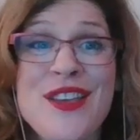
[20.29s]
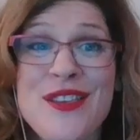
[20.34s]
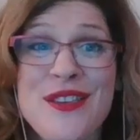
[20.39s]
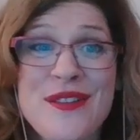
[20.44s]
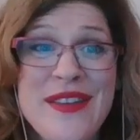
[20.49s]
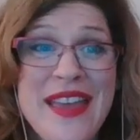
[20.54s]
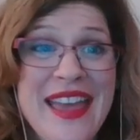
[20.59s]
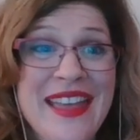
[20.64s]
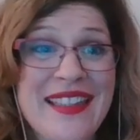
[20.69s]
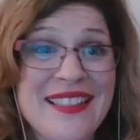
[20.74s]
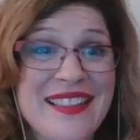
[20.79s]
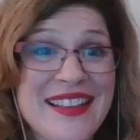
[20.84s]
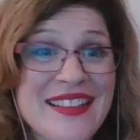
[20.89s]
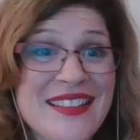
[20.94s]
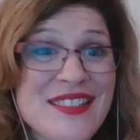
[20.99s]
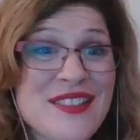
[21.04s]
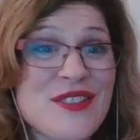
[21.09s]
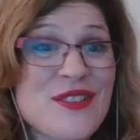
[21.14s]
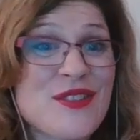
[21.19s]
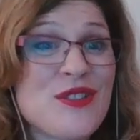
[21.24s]
You can
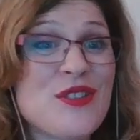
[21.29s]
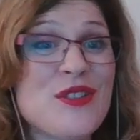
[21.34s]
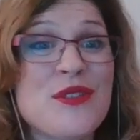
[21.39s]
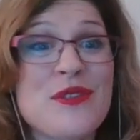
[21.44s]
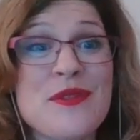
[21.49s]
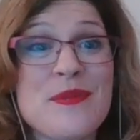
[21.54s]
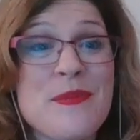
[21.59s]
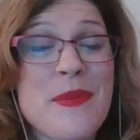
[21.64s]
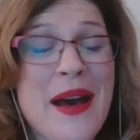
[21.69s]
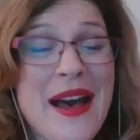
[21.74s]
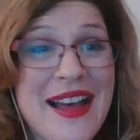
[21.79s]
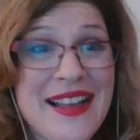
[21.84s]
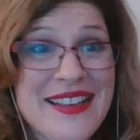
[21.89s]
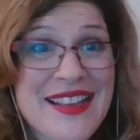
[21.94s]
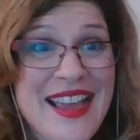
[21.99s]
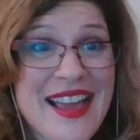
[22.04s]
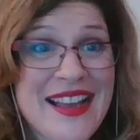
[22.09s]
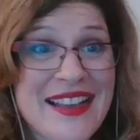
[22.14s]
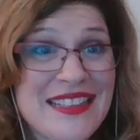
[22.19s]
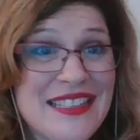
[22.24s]
listen to
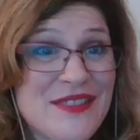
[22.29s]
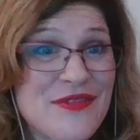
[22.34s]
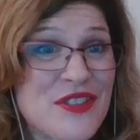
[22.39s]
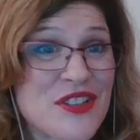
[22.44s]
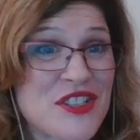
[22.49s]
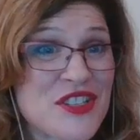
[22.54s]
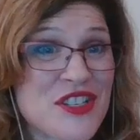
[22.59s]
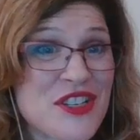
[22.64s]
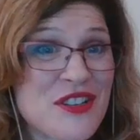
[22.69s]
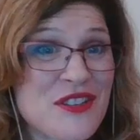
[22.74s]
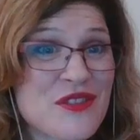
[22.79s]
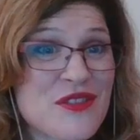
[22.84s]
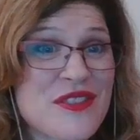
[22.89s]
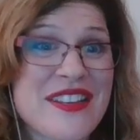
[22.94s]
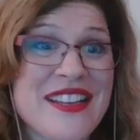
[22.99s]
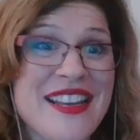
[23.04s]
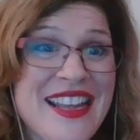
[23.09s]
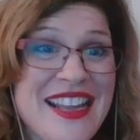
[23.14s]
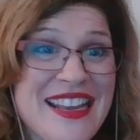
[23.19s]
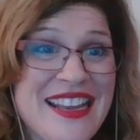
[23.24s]
podcasts for
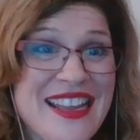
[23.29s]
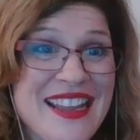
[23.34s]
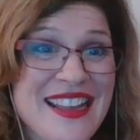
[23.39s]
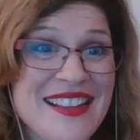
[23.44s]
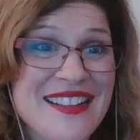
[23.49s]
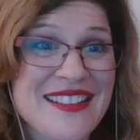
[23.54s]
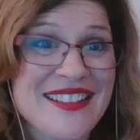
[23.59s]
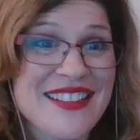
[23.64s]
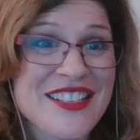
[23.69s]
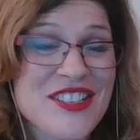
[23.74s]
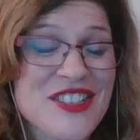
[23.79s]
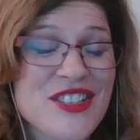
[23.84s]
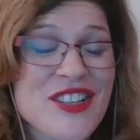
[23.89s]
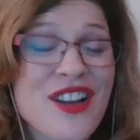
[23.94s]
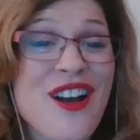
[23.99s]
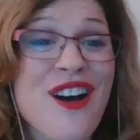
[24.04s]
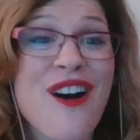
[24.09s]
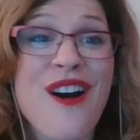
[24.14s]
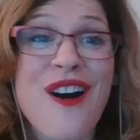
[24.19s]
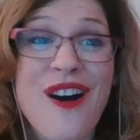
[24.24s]
children in English,
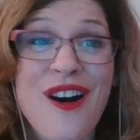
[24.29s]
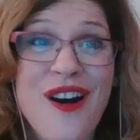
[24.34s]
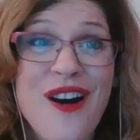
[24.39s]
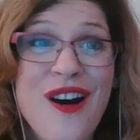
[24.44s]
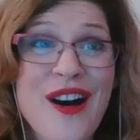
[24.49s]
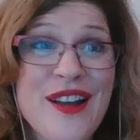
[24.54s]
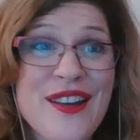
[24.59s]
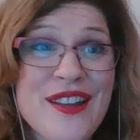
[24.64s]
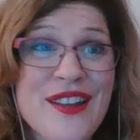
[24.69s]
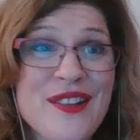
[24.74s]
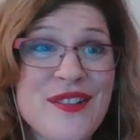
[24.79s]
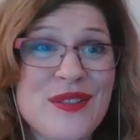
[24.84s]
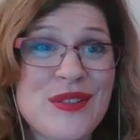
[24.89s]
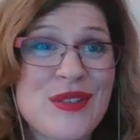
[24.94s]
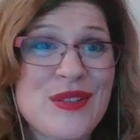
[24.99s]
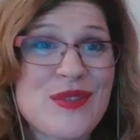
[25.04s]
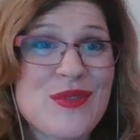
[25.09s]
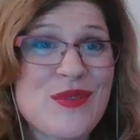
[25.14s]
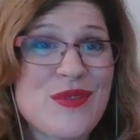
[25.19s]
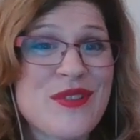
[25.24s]
audio
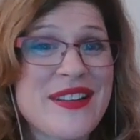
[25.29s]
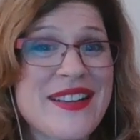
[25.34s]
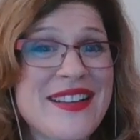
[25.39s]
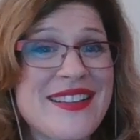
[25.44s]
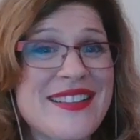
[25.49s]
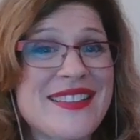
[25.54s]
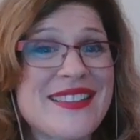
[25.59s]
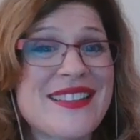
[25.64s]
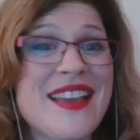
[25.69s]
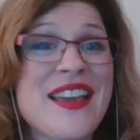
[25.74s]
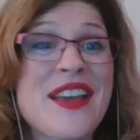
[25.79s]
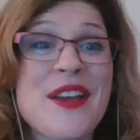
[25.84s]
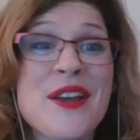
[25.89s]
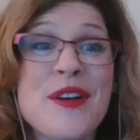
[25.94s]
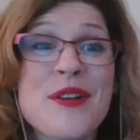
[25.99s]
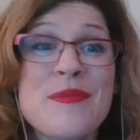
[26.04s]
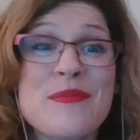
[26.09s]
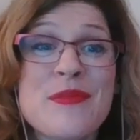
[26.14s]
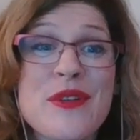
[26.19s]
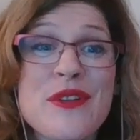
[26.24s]
stories,
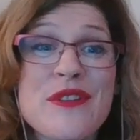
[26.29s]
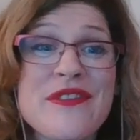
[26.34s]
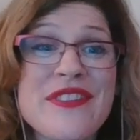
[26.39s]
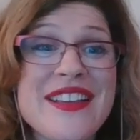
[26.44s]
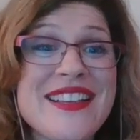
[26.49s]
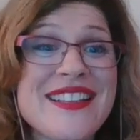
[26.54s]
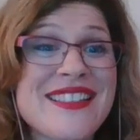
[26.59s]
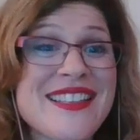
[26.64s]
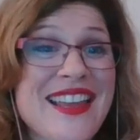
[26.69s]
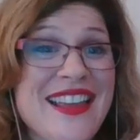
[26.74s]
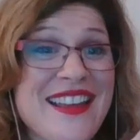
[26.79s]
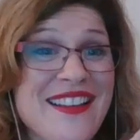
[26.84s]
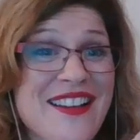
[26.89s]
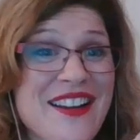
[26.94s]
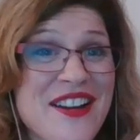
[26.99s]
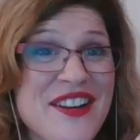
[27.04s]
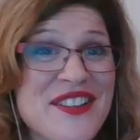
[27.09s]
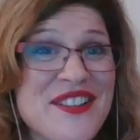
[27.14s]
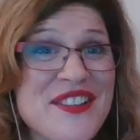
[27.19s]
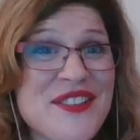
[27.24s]
movies and
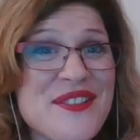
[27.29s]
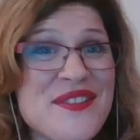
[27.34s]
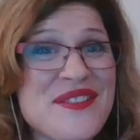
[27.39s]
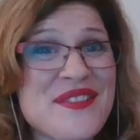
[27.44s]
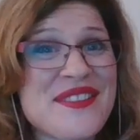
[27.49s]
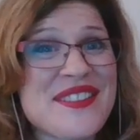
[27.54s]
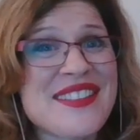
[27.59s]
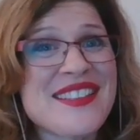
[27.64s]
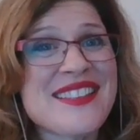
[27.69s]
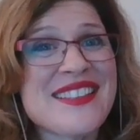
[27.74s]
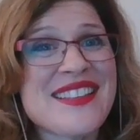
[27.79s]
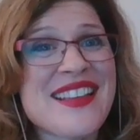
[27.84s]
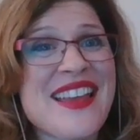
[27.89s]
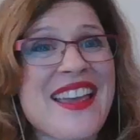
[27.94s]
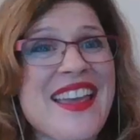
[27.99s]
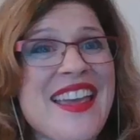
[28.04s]
cartoons.